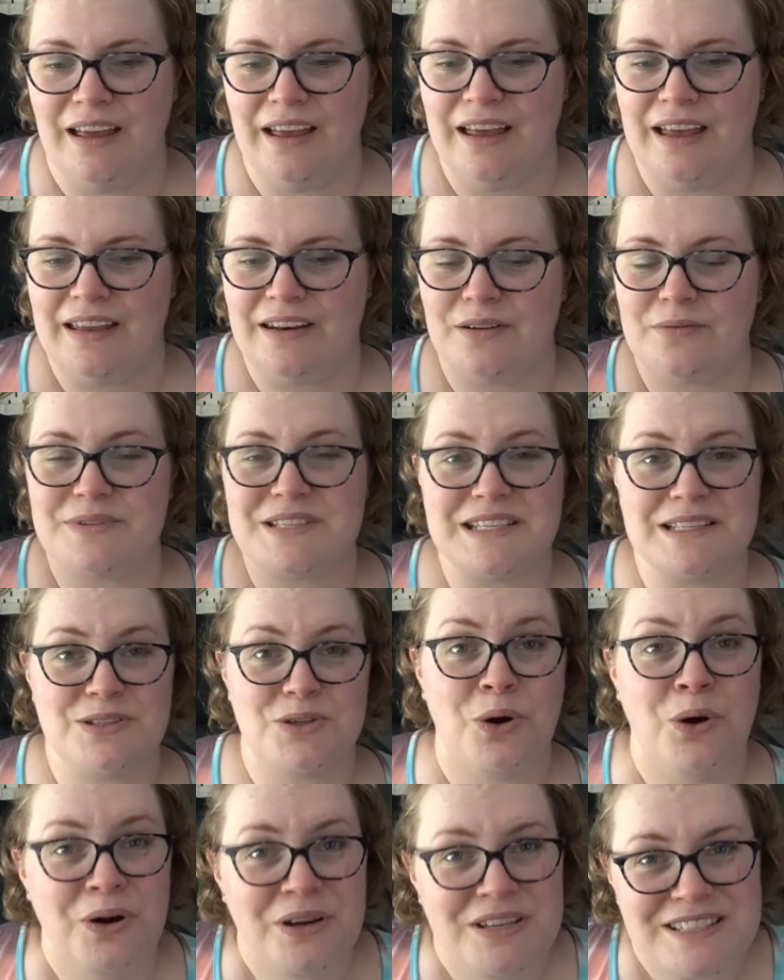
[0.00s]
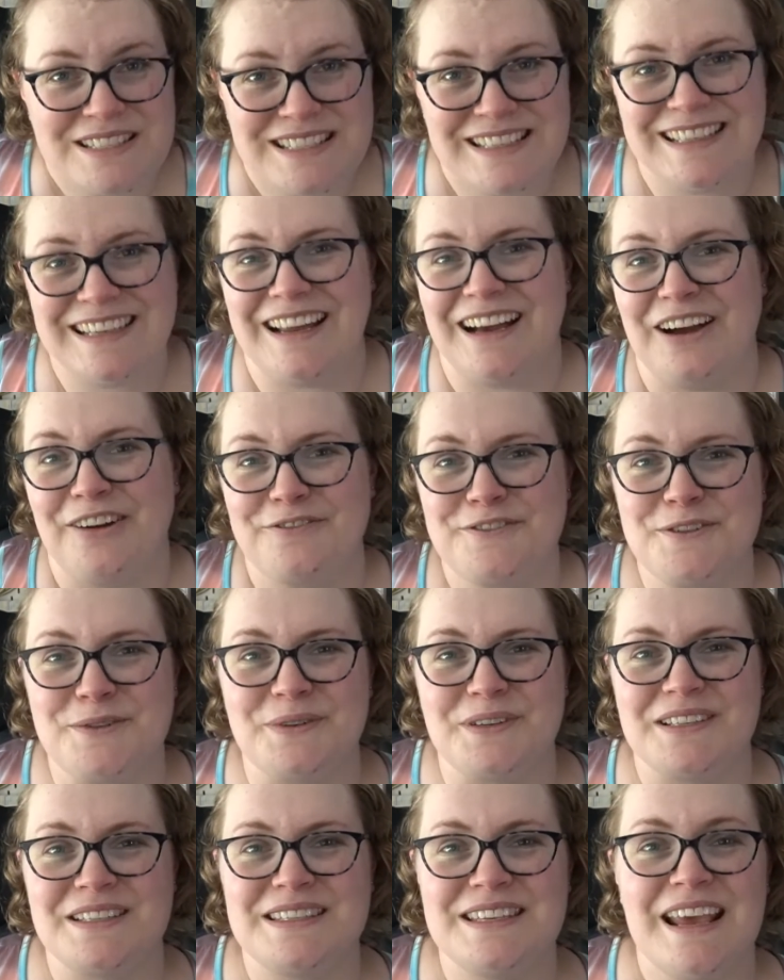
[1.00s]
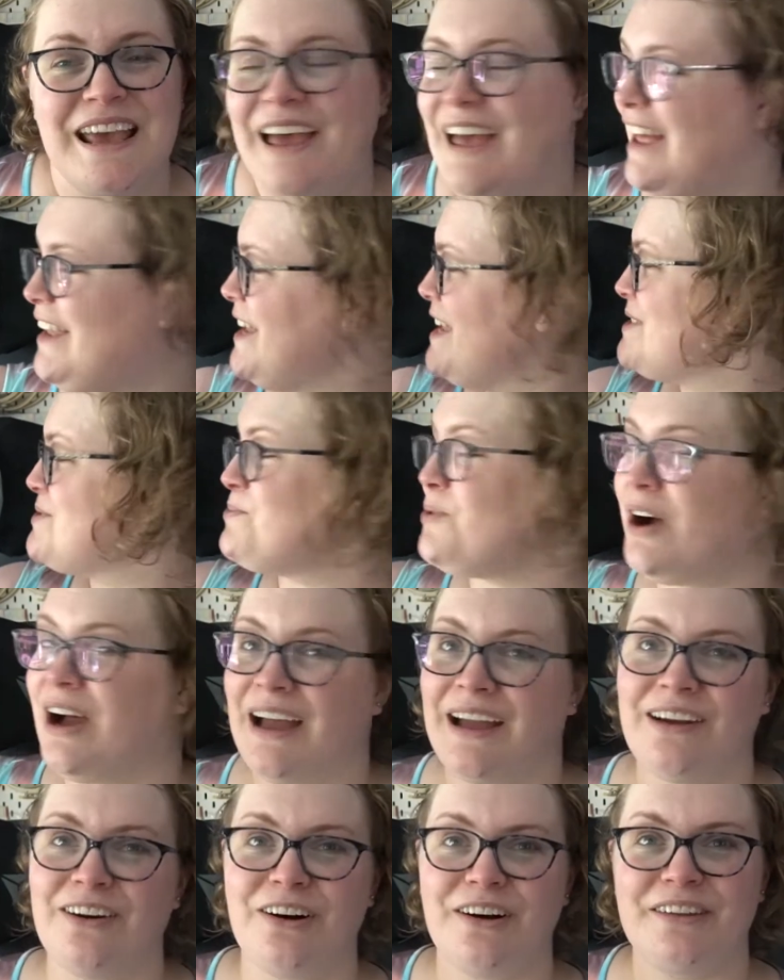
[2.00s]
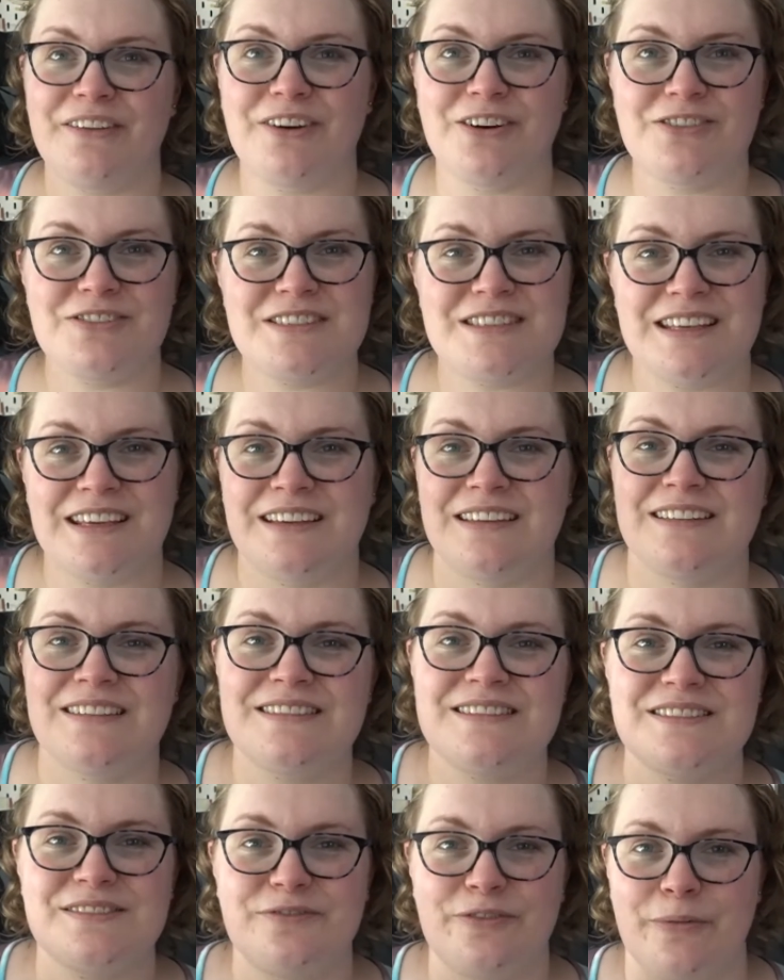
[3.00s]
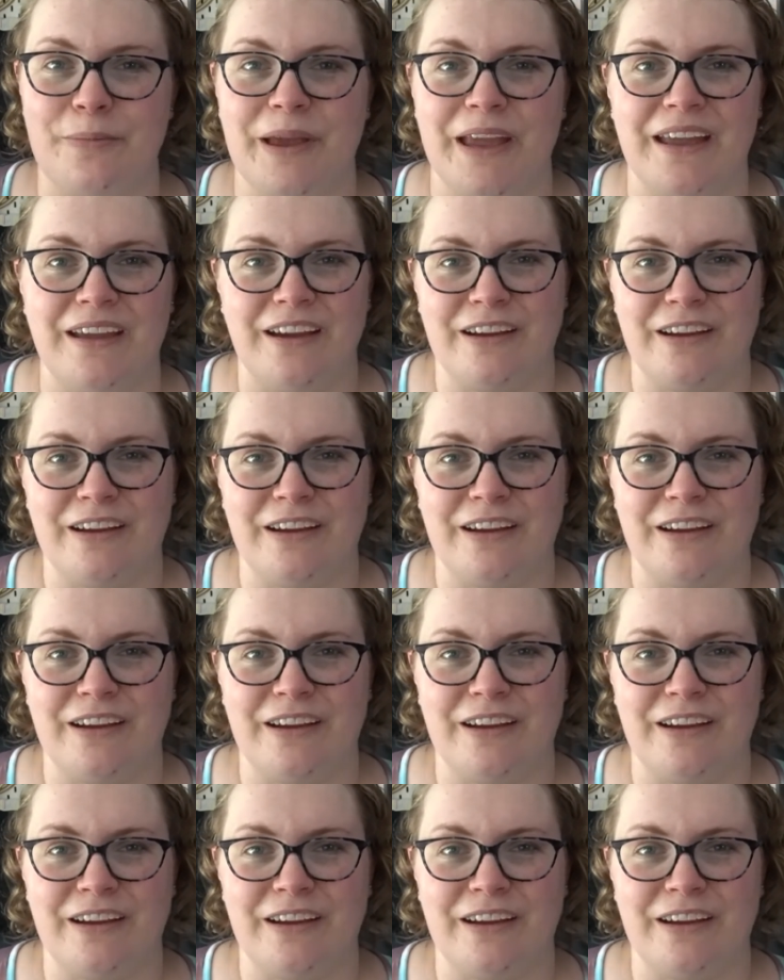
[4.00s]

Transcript: and I was exhausted afterwards, and that's why I got those things for me.